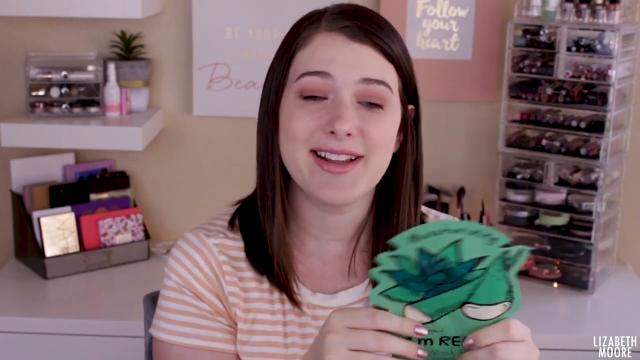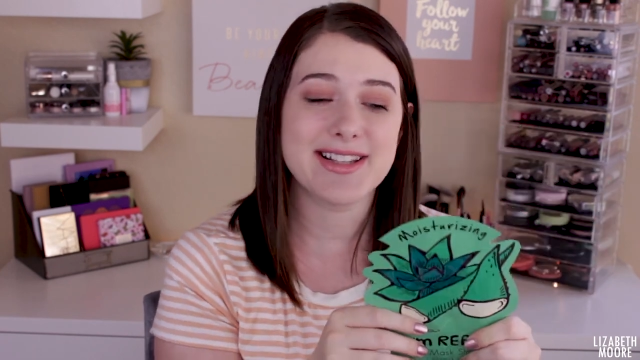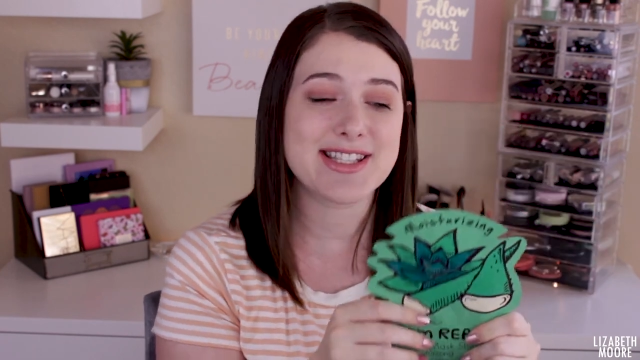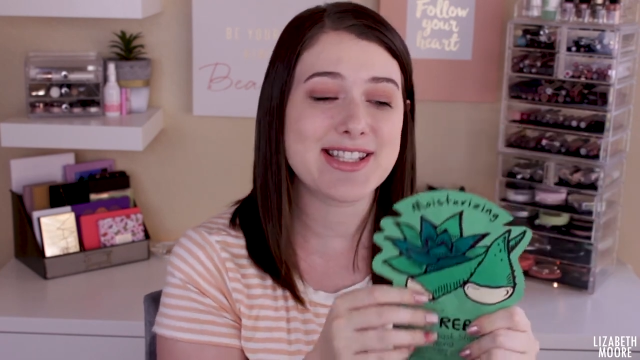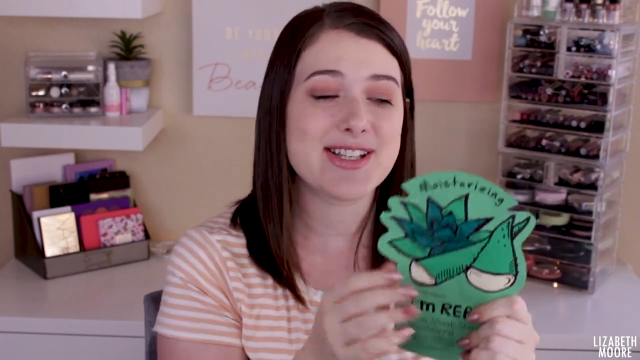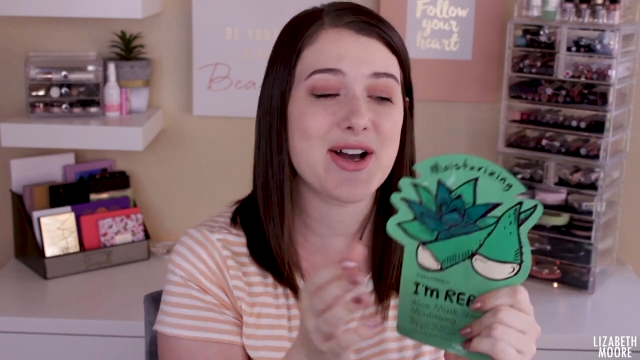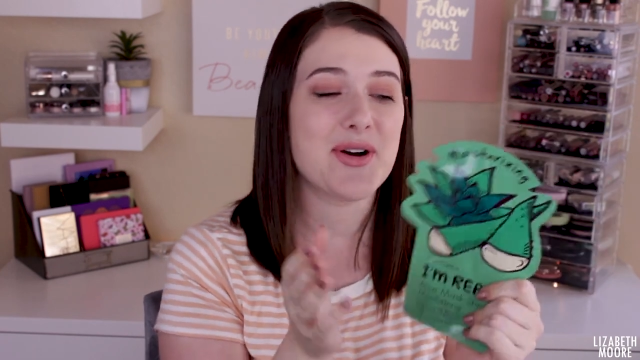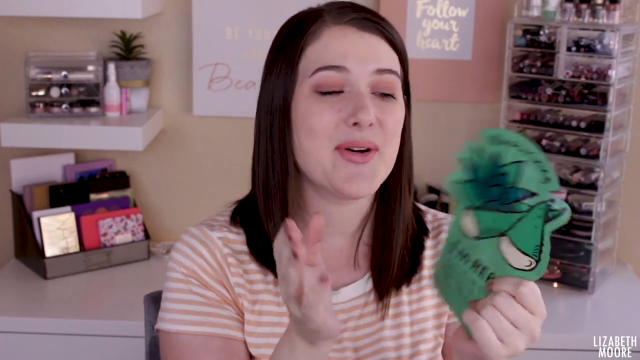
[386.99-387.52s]

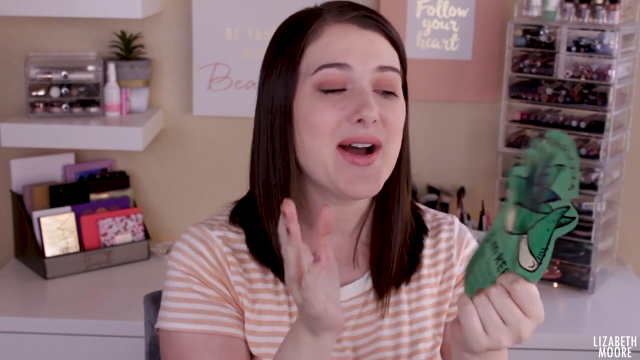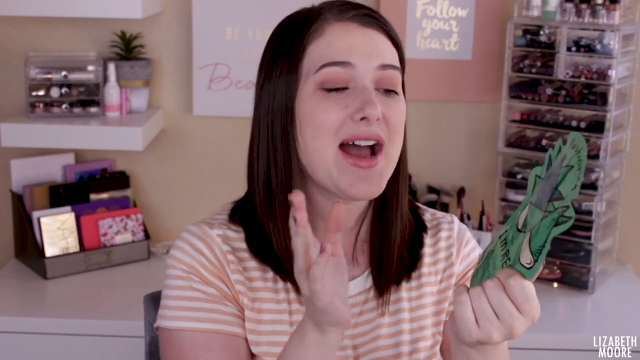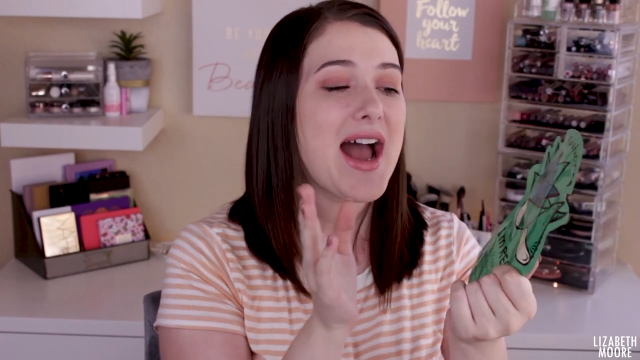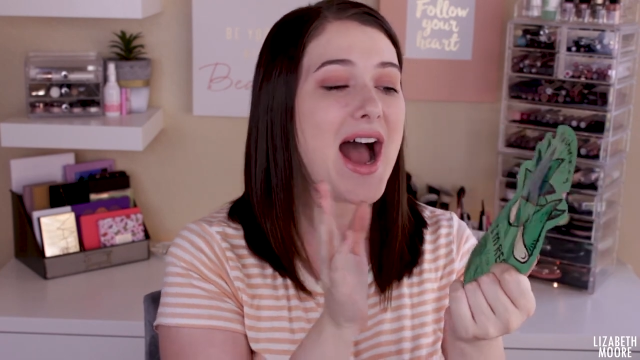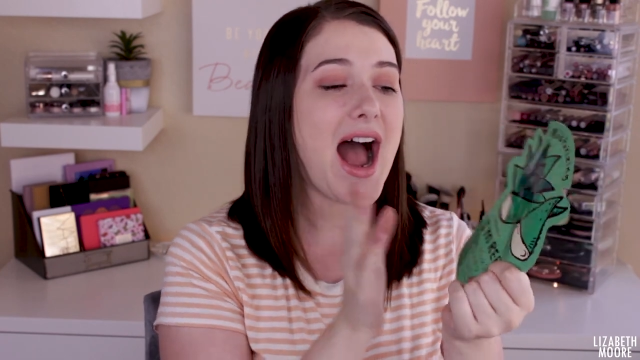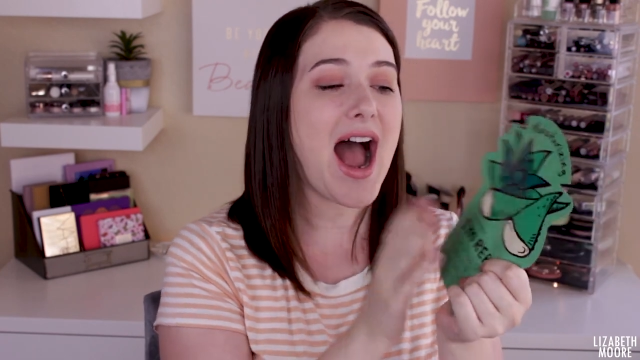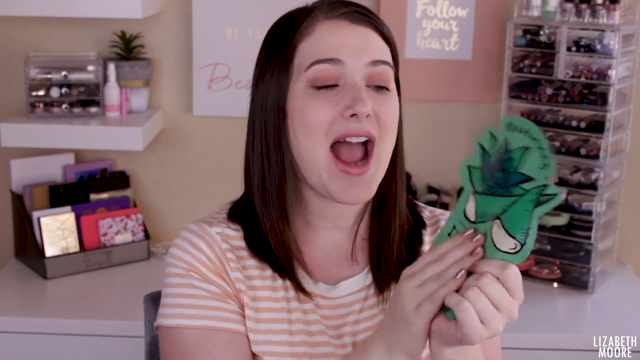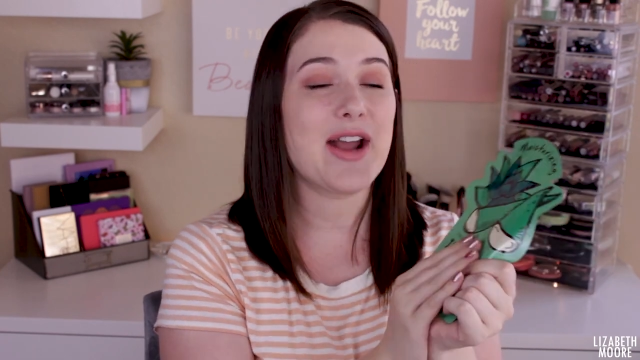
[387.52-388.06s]
So
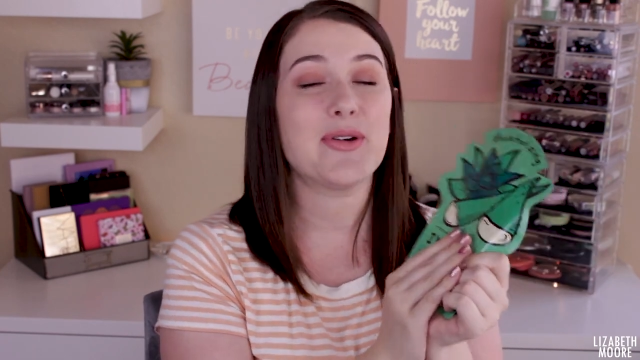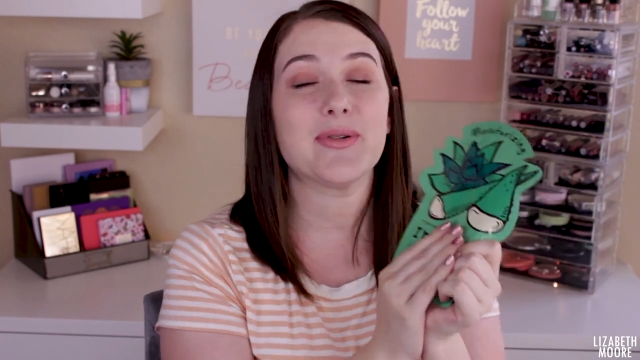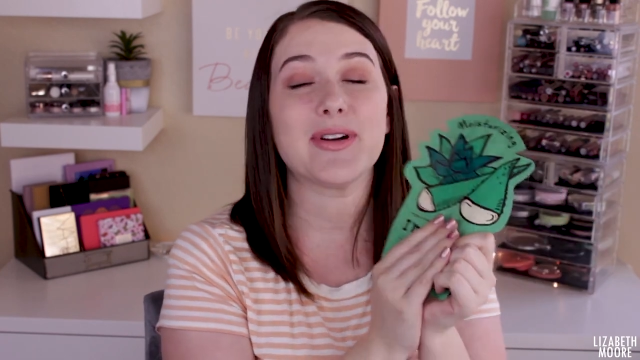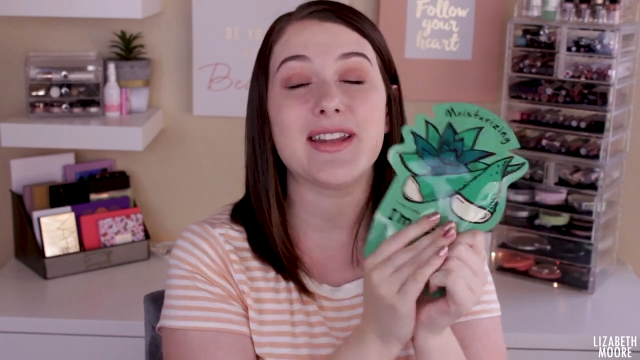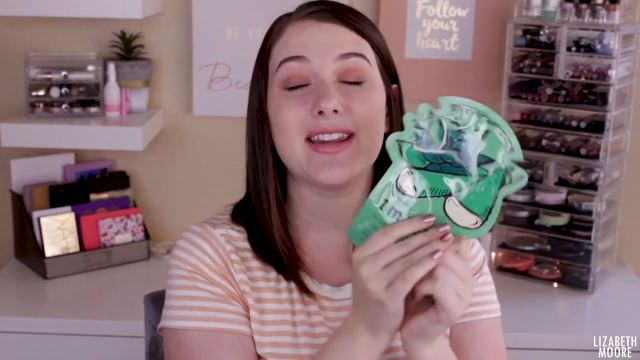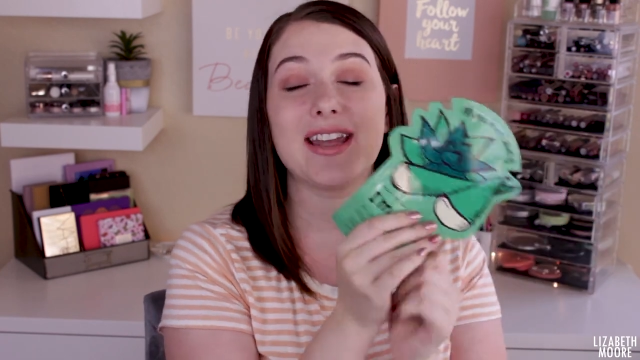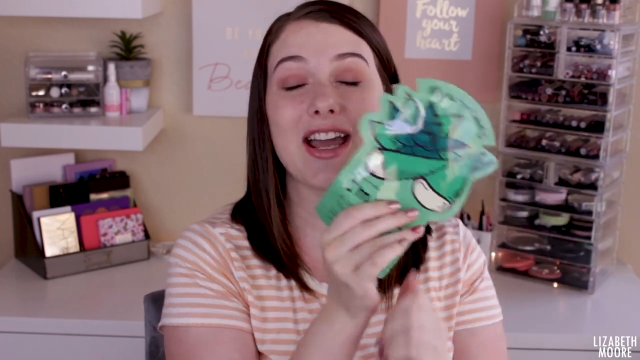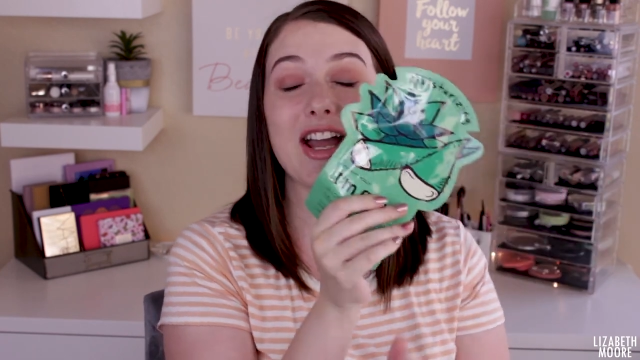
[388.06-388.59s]
I
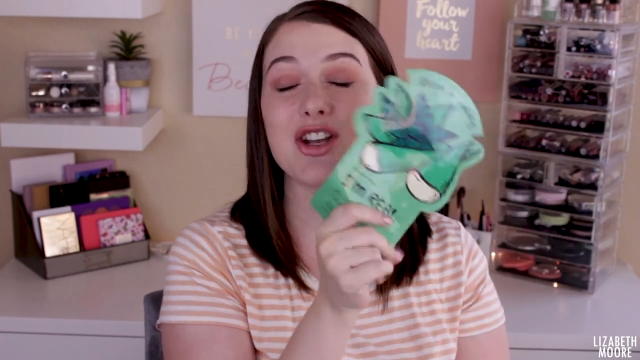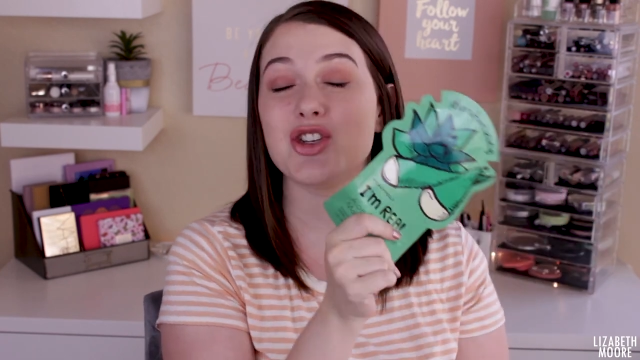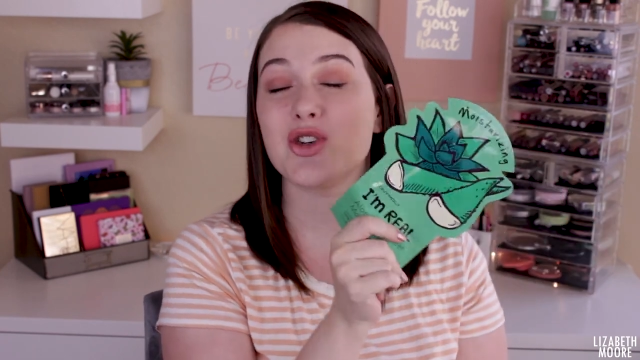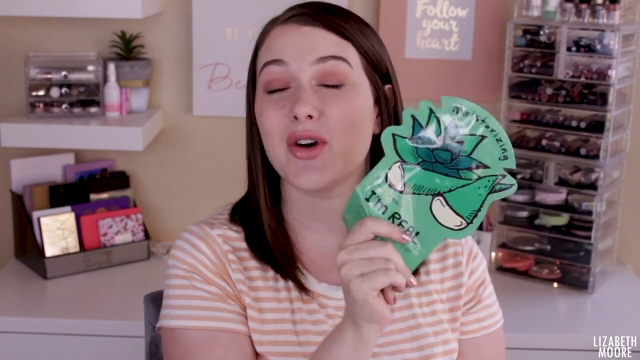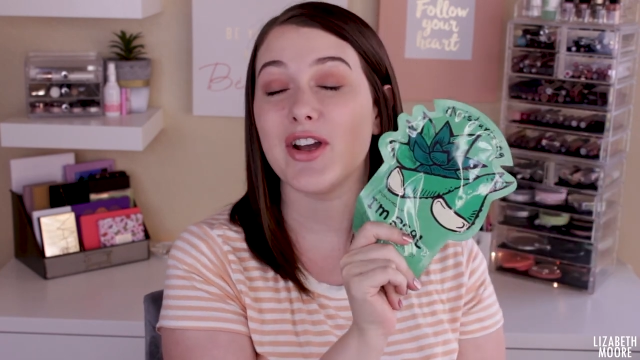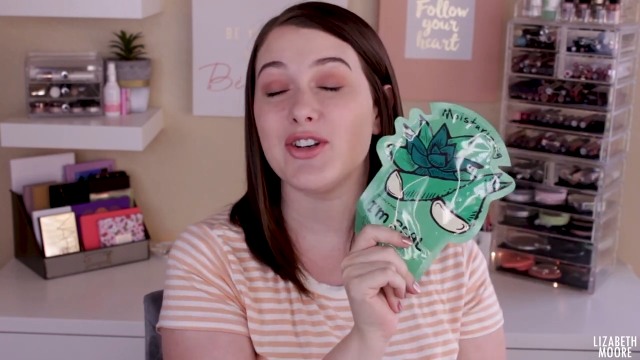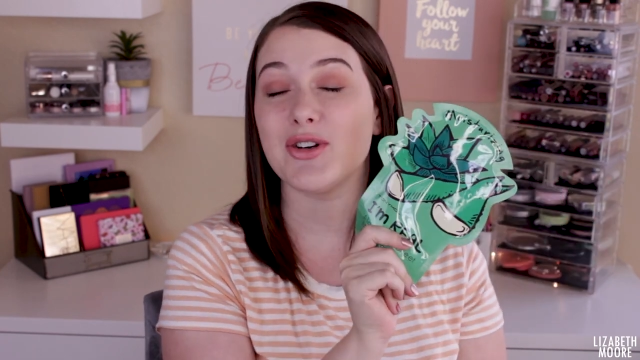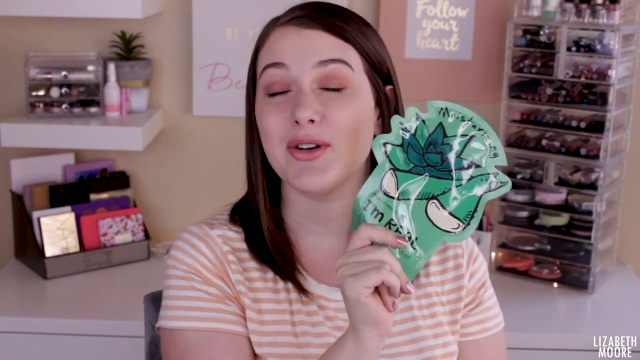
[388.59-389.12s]
really
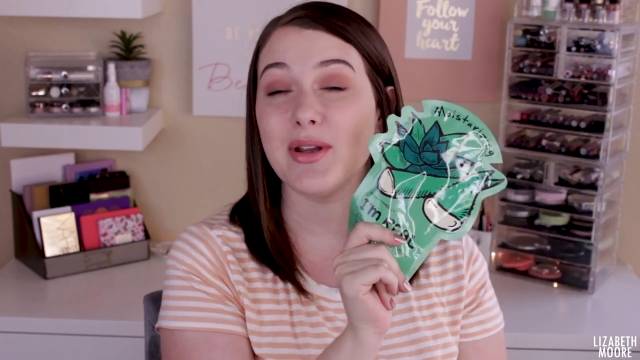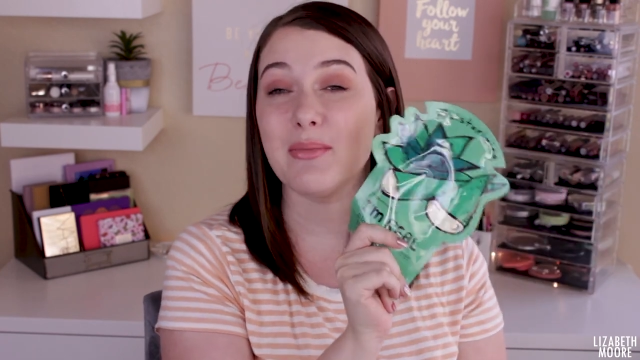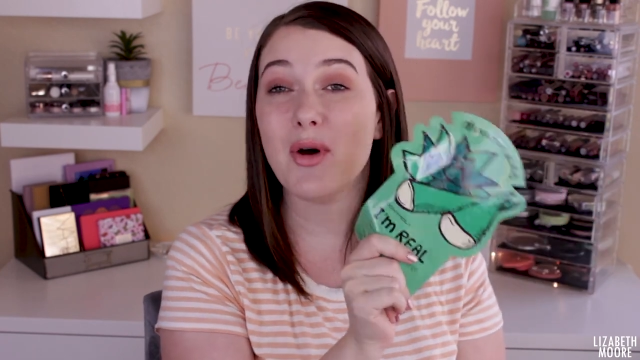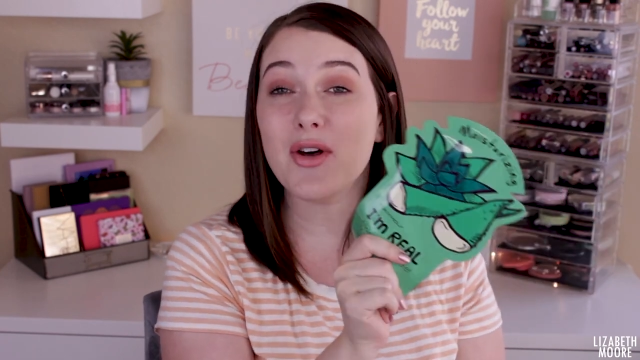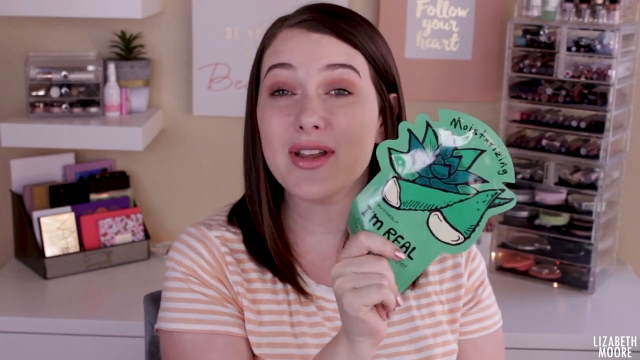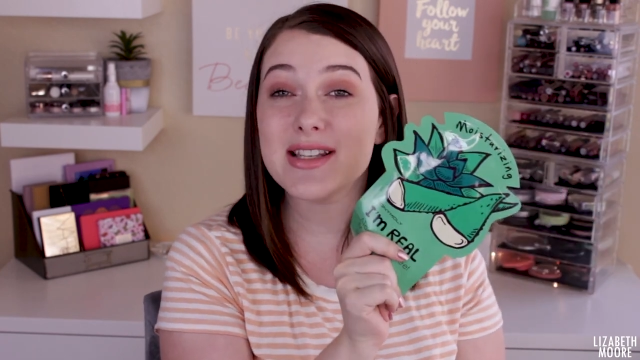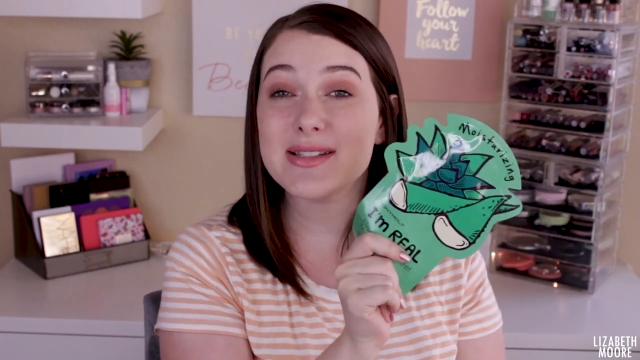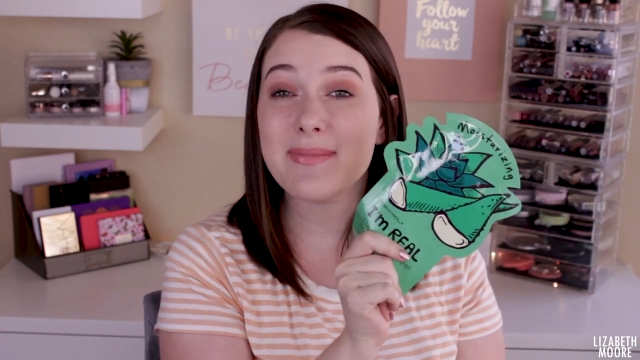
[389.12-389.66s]
enjoy
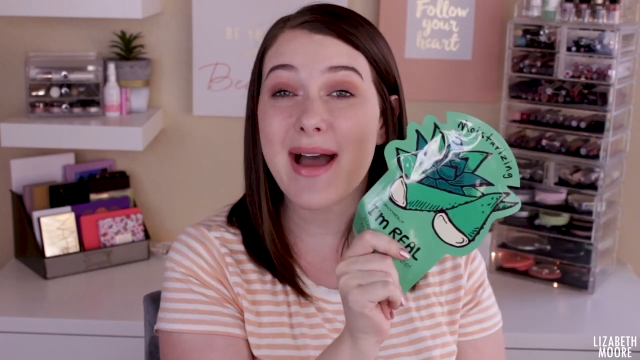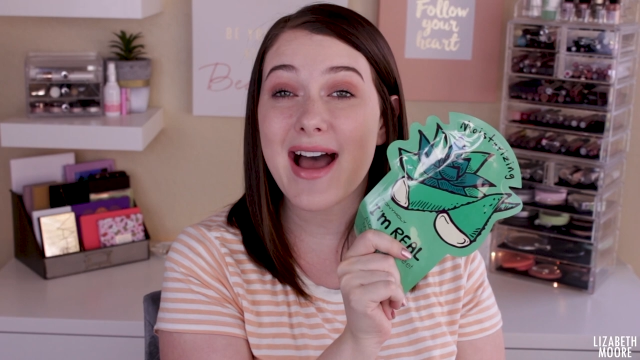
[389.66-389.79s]
Tonymoly's